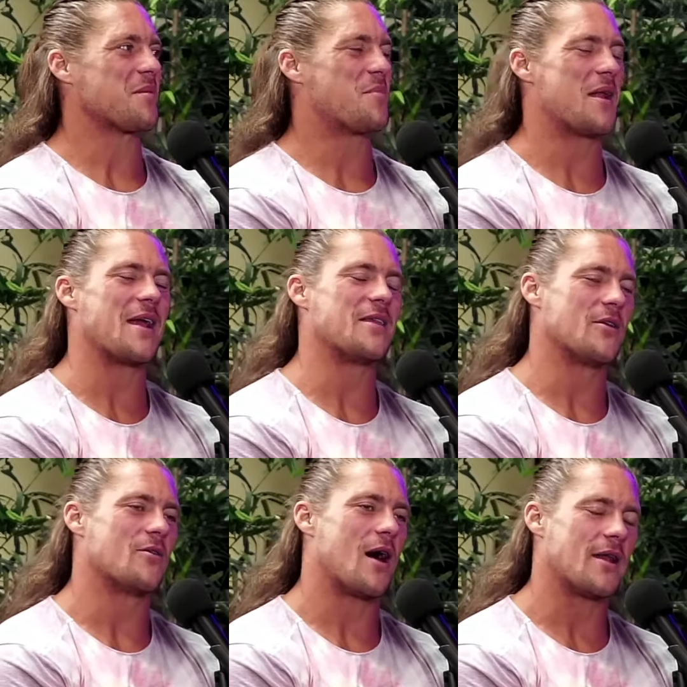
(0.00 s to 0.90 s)
But I
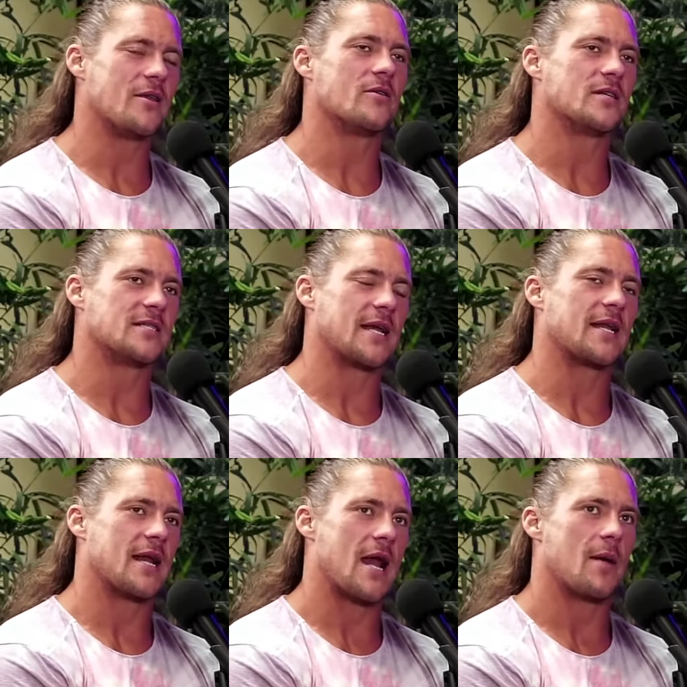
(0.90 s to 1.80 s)
knew, I knew the
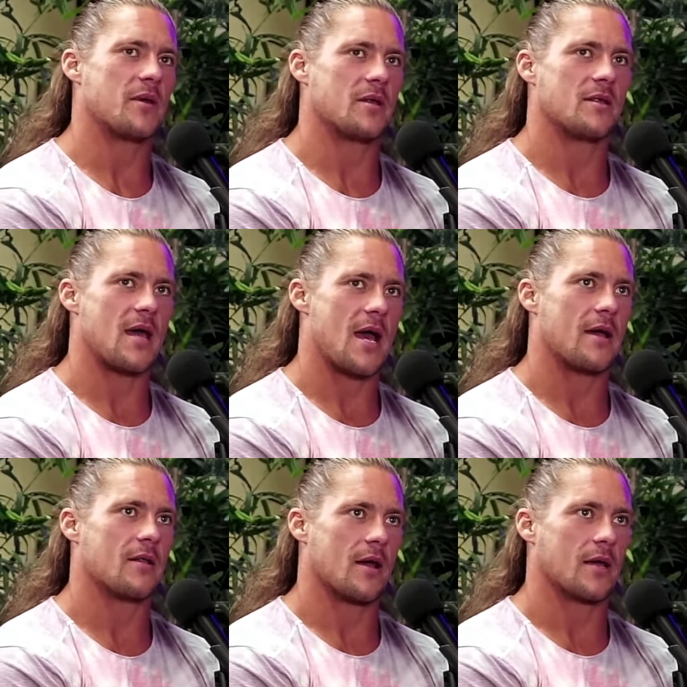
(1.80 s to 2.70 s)
second it happened
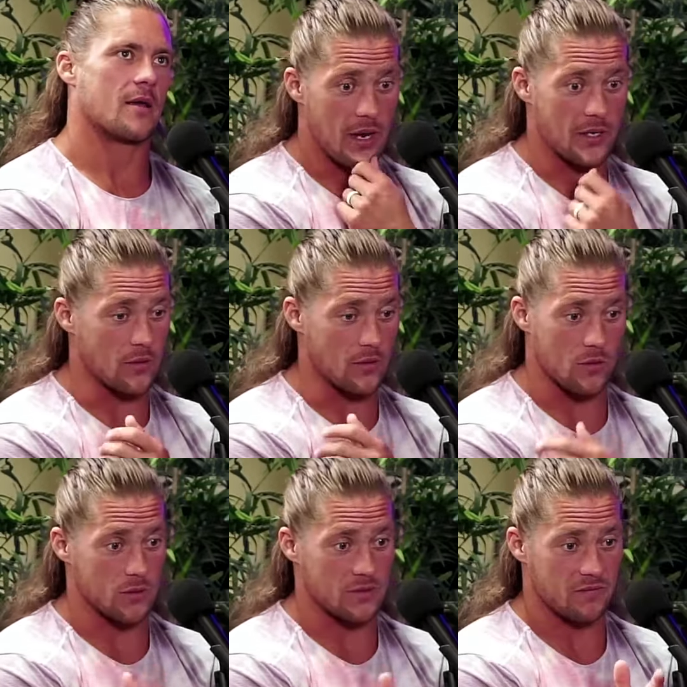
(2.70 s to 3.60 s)
that like I knew the
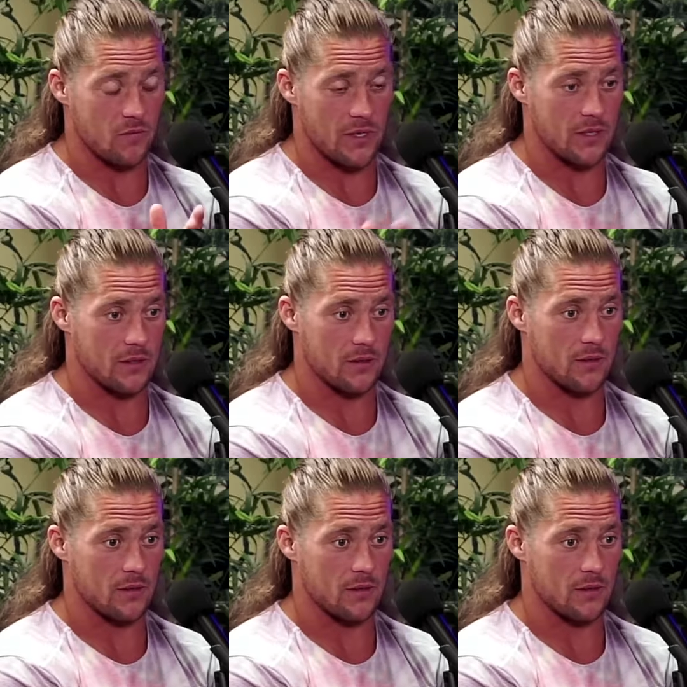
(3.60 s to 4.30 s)
goals of winning